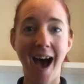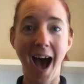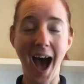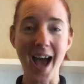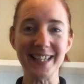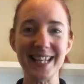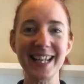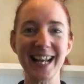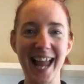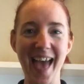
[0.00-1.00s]
I
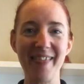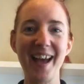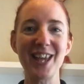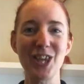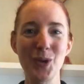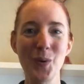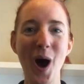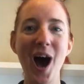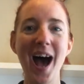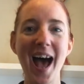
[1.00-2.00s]
declare that you
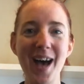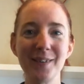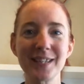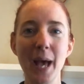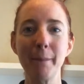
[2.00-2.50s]
are out.